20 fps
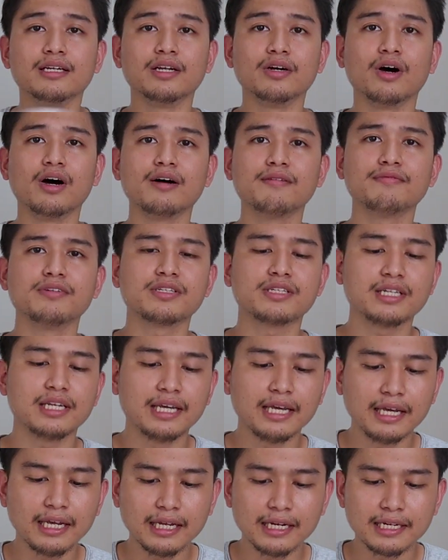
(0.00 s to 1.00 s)
Now,
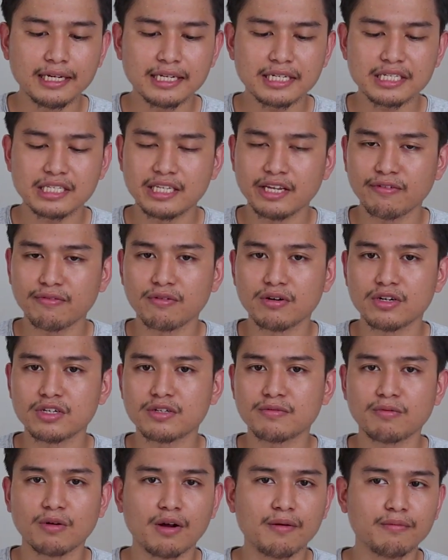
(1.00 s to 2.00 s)
obviously, this
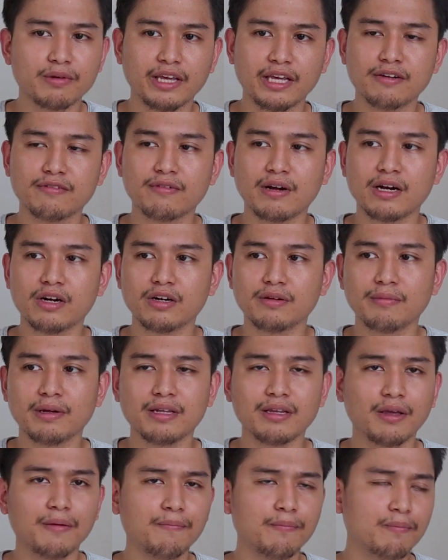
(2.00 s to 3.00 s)
differs from the
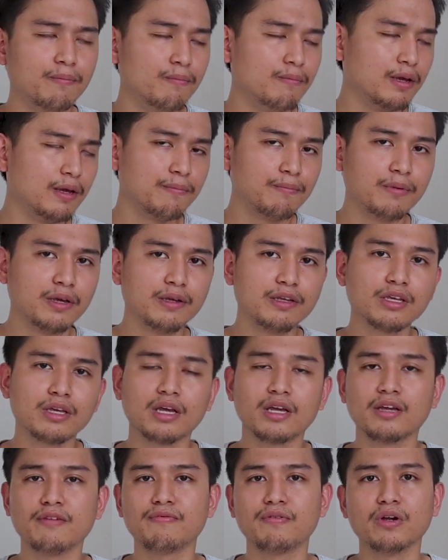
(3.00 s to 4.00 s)
environment.
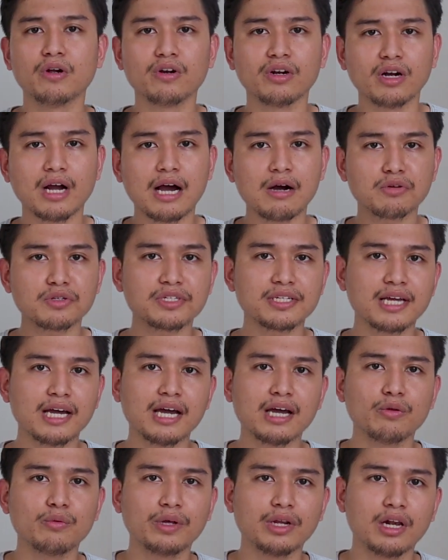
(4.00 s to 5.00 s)
If you're
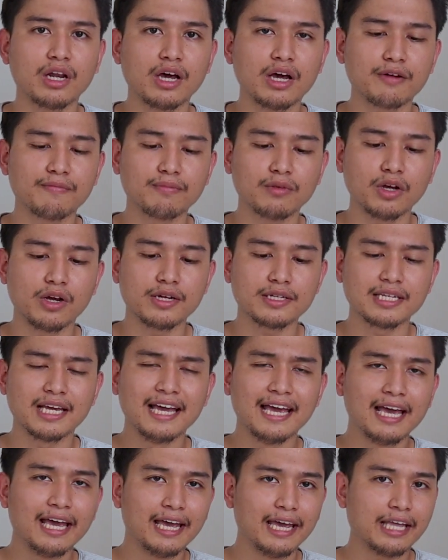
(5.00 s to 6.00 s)
outside with a lot of noise,
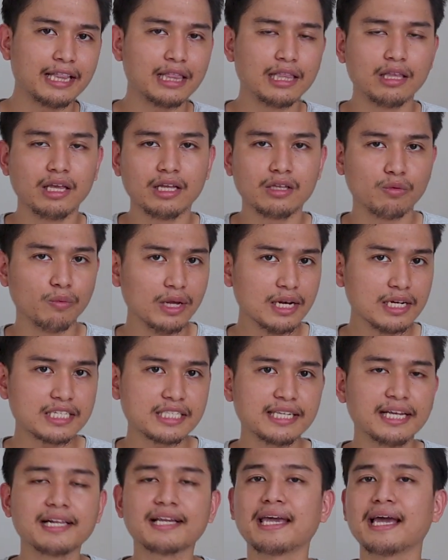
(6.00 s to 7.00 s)
it will
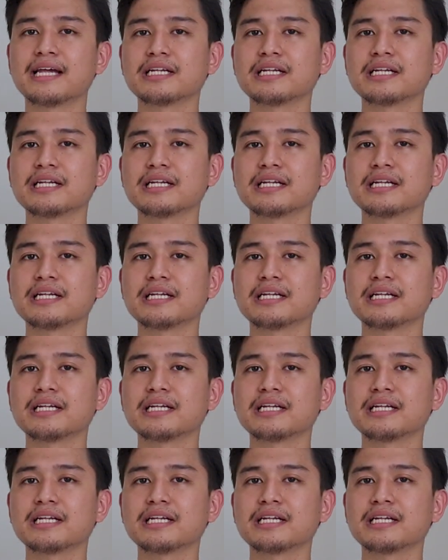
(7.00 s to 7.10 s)
still